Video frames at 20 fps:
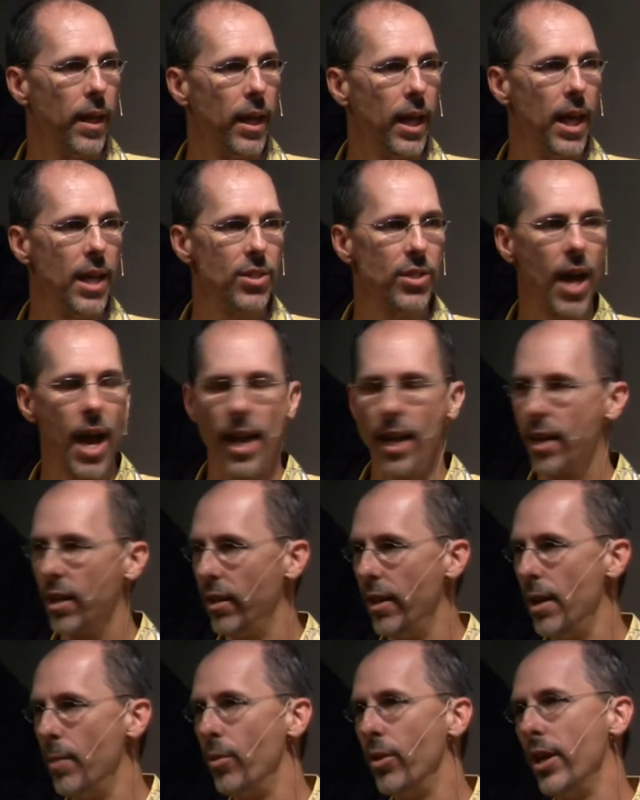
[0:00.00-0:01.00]
He's got a
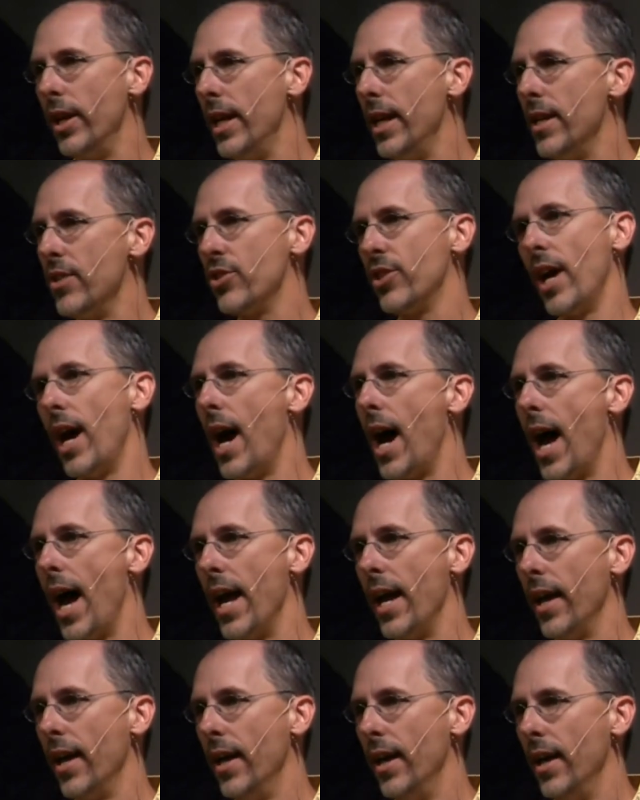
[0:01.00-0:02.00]
glimmer in his
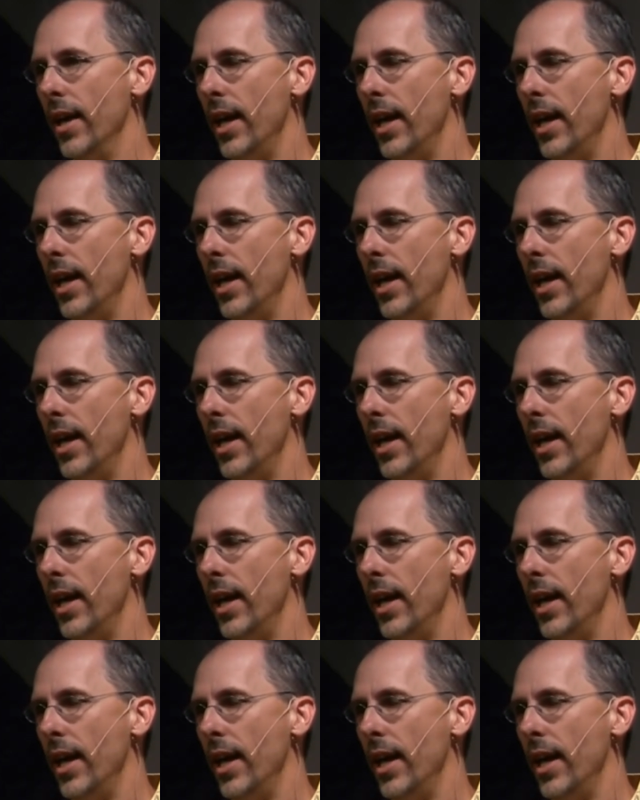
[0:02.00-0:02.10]
eye.